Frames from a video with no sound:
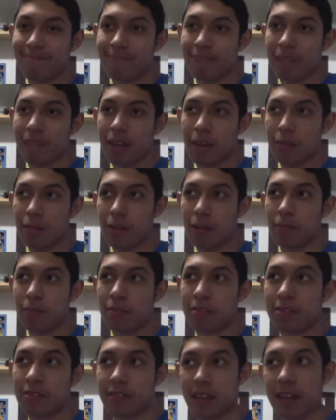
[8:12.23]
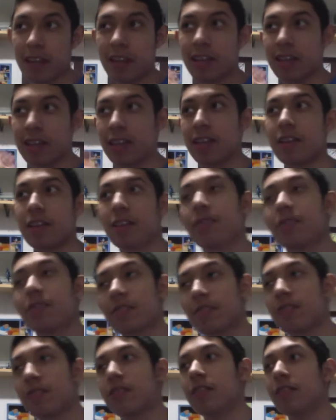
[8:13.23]
I mean, it was 10 years
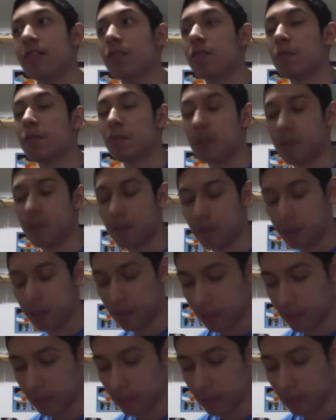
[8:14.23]
till the reboot,